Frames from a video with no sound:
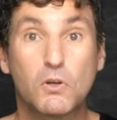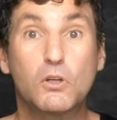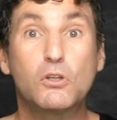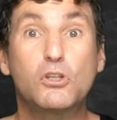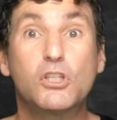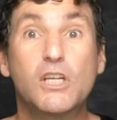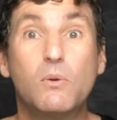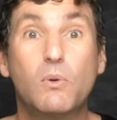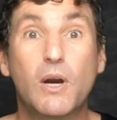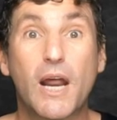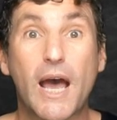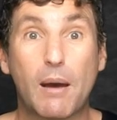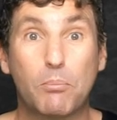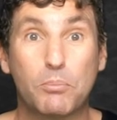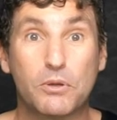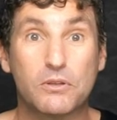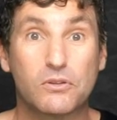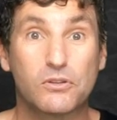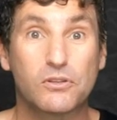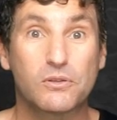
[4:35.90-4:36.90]
and see what
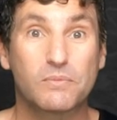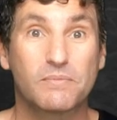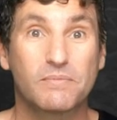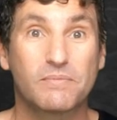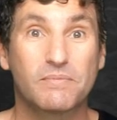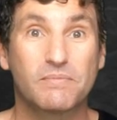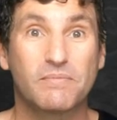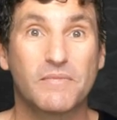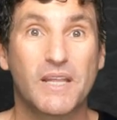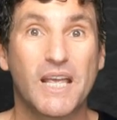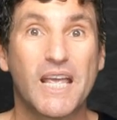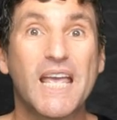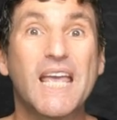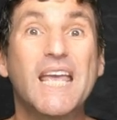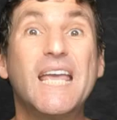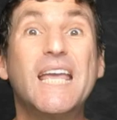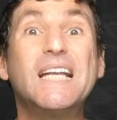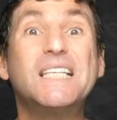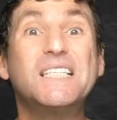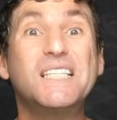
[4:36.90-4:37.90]
happens.
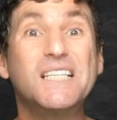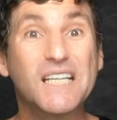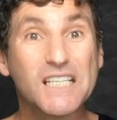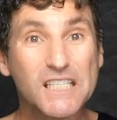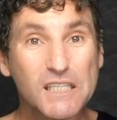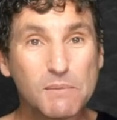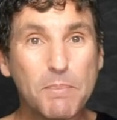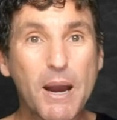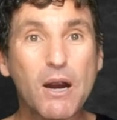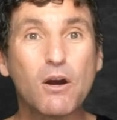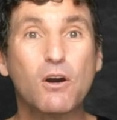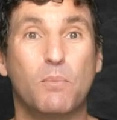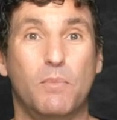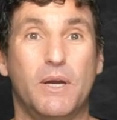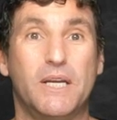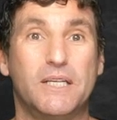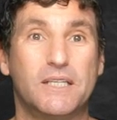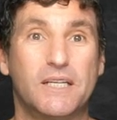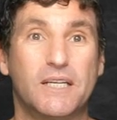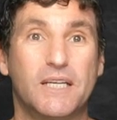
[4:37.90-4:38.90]
It's an
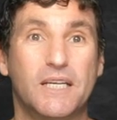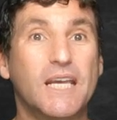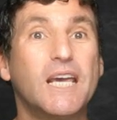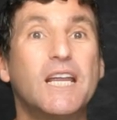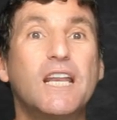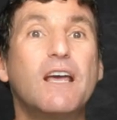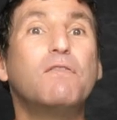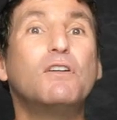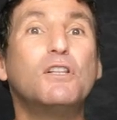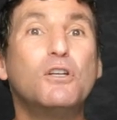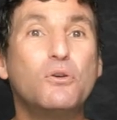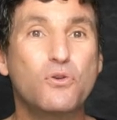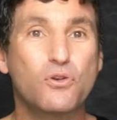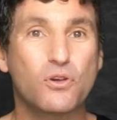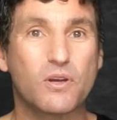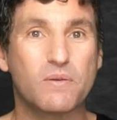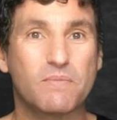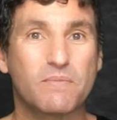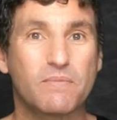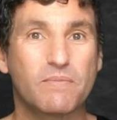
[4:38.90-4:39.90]
experiment in
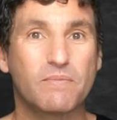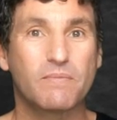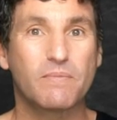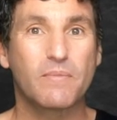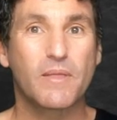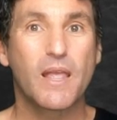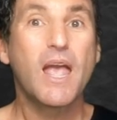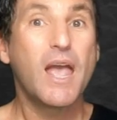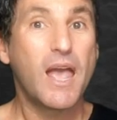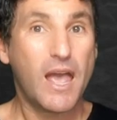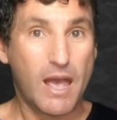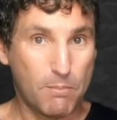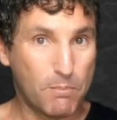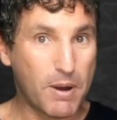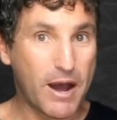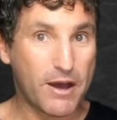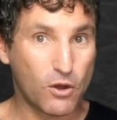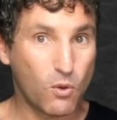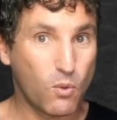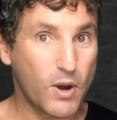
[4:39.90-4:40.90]
evolution. And
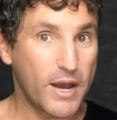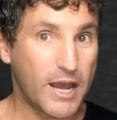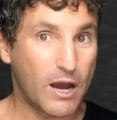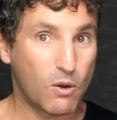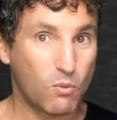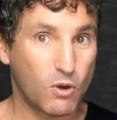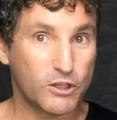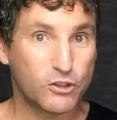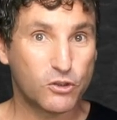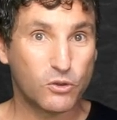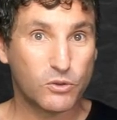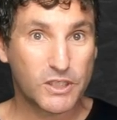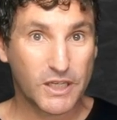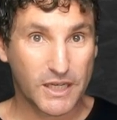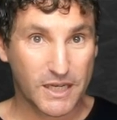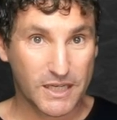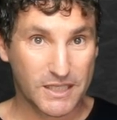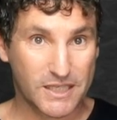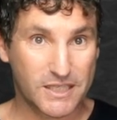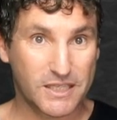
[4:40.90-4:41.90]
by the way, I want you
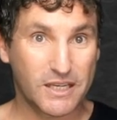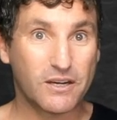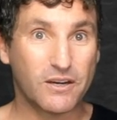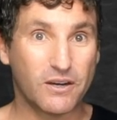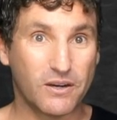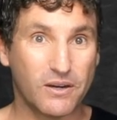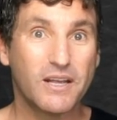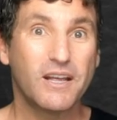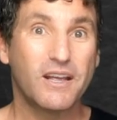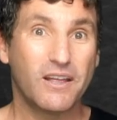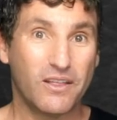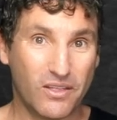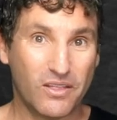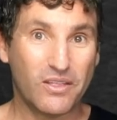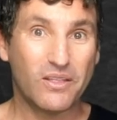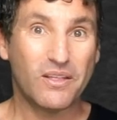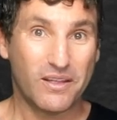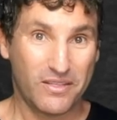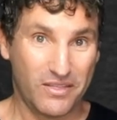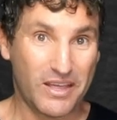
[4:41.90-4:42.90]
to consider
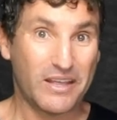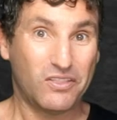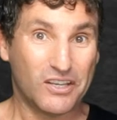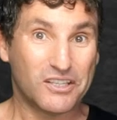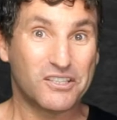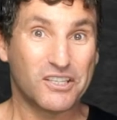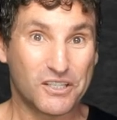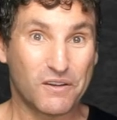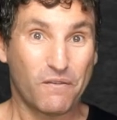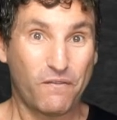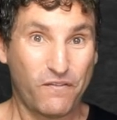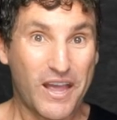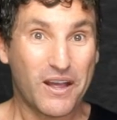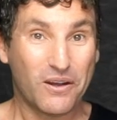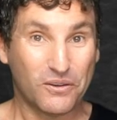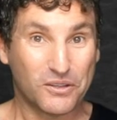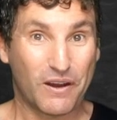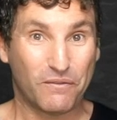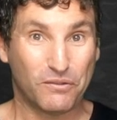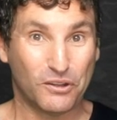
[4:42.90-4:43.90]
that this is a
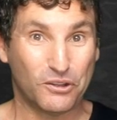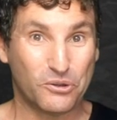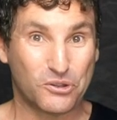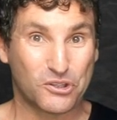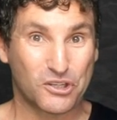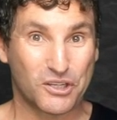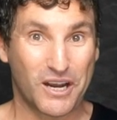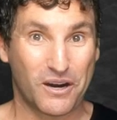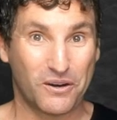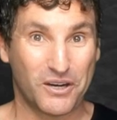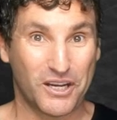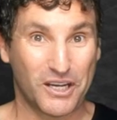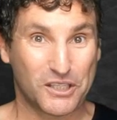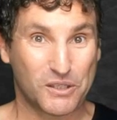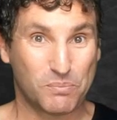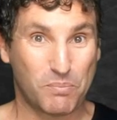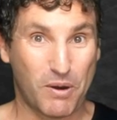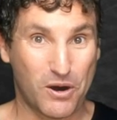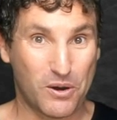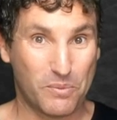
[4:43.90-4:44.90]
failed evolutionary
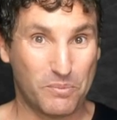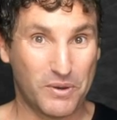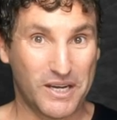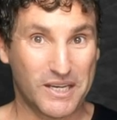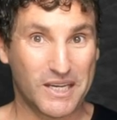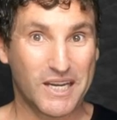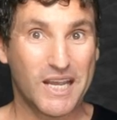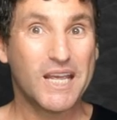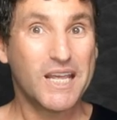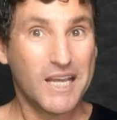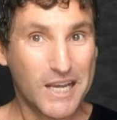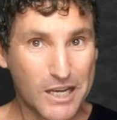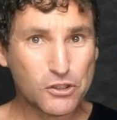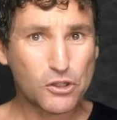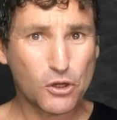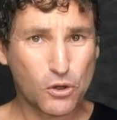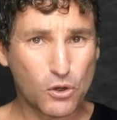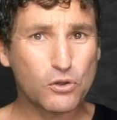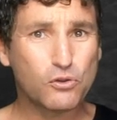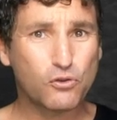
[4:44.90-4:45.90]
experiment.
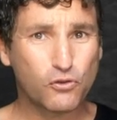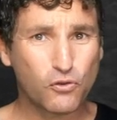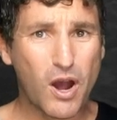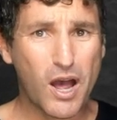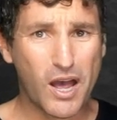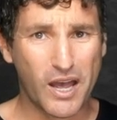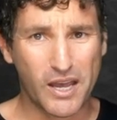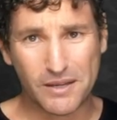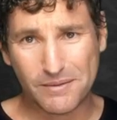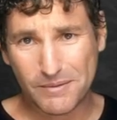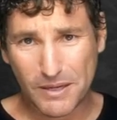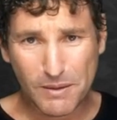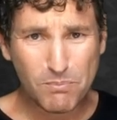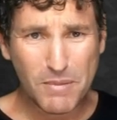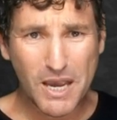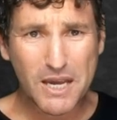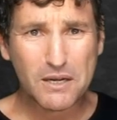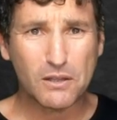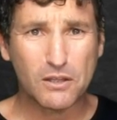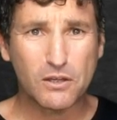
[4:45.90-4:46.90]
It's a good try. It
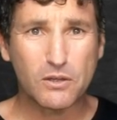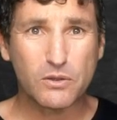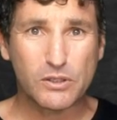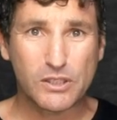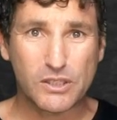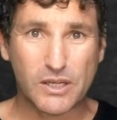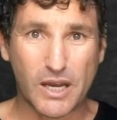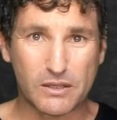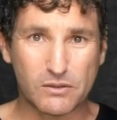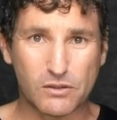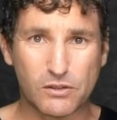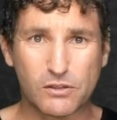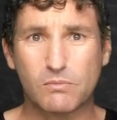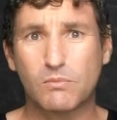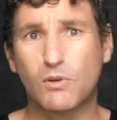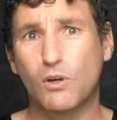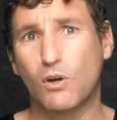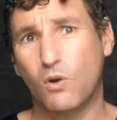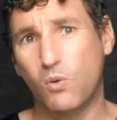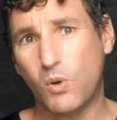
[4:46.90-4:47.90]
made a little
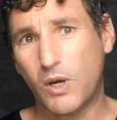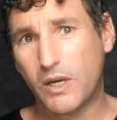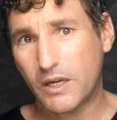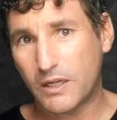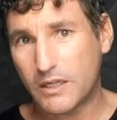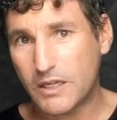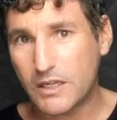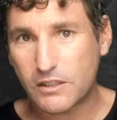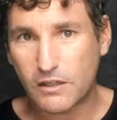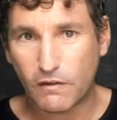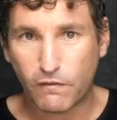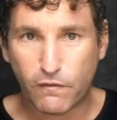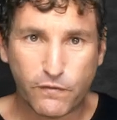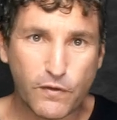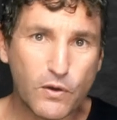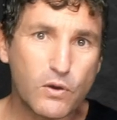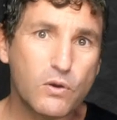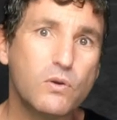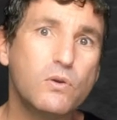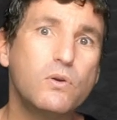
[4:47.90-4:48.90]
sense. Quick and easy
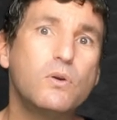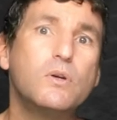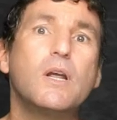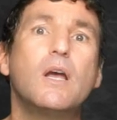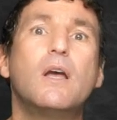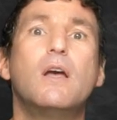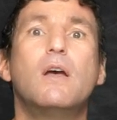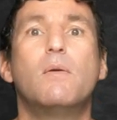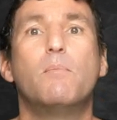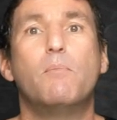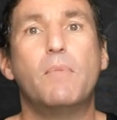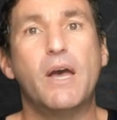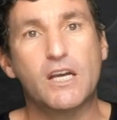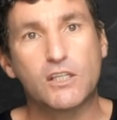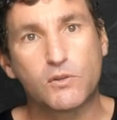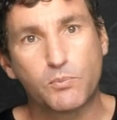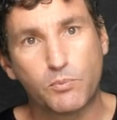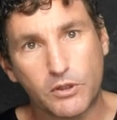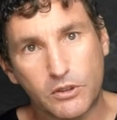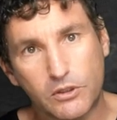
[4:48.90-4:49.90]
food,
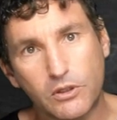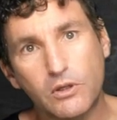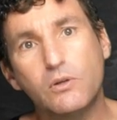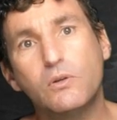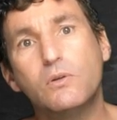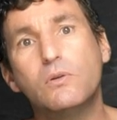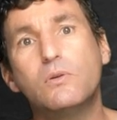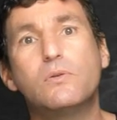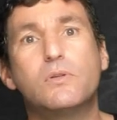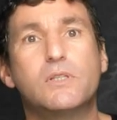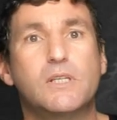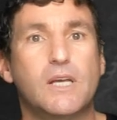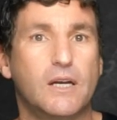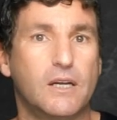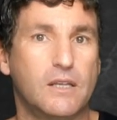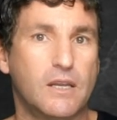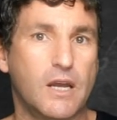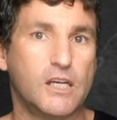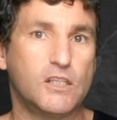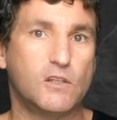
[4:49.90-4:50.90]
mass produced
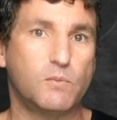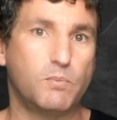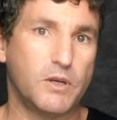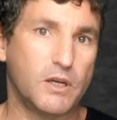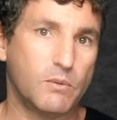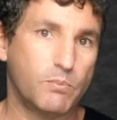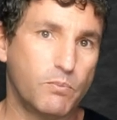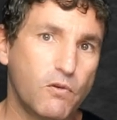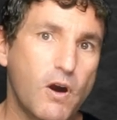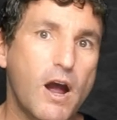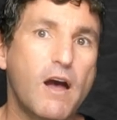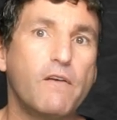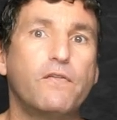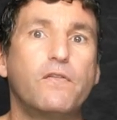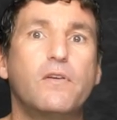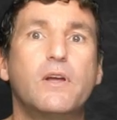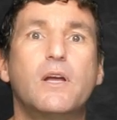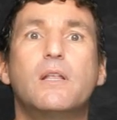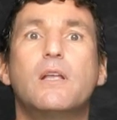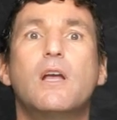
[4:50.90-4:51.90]
at a nice big
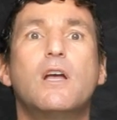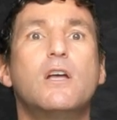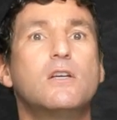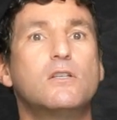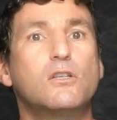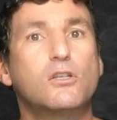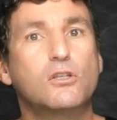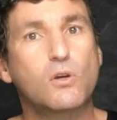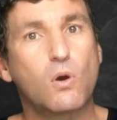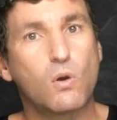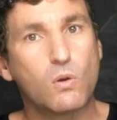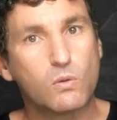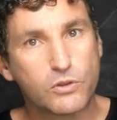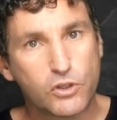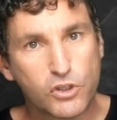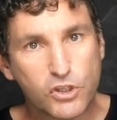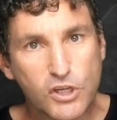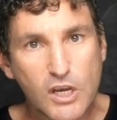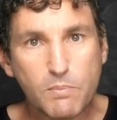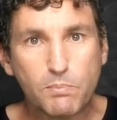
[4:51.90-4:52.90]
profit,
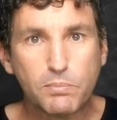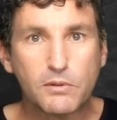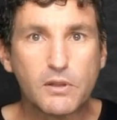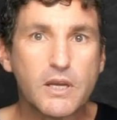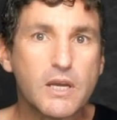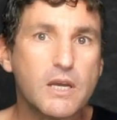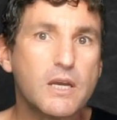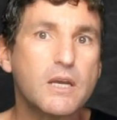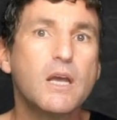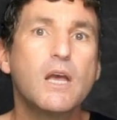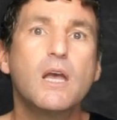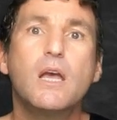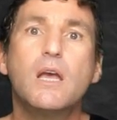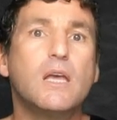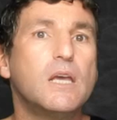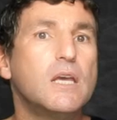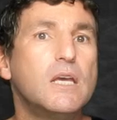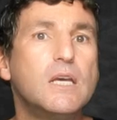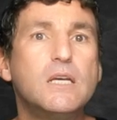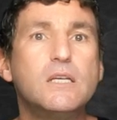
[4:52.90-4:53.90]
sold cheaply,
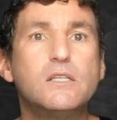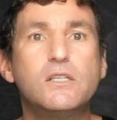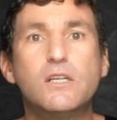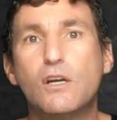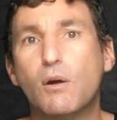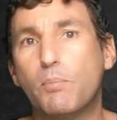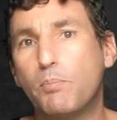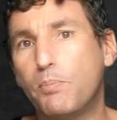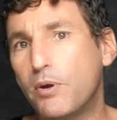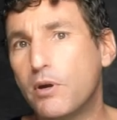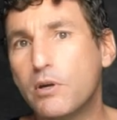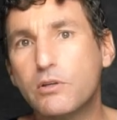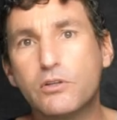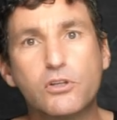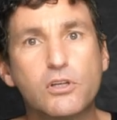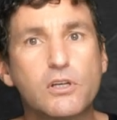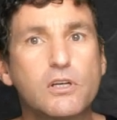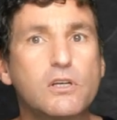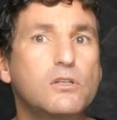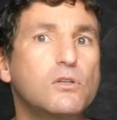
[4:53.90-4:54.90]
easy to
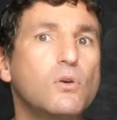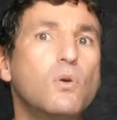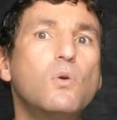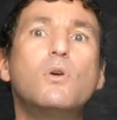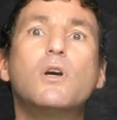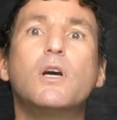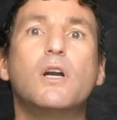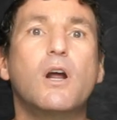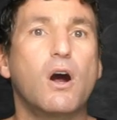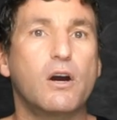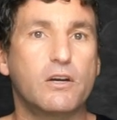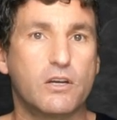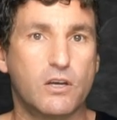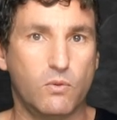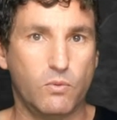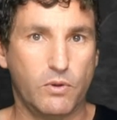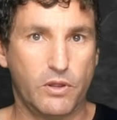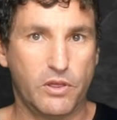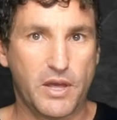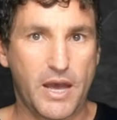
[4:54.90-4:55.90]
purchase. Who could
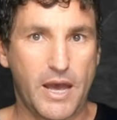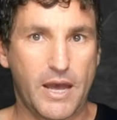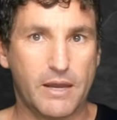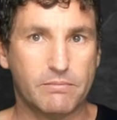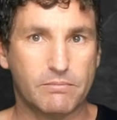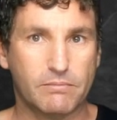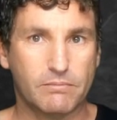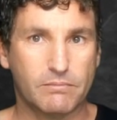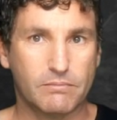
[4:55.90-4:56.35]
argue with that?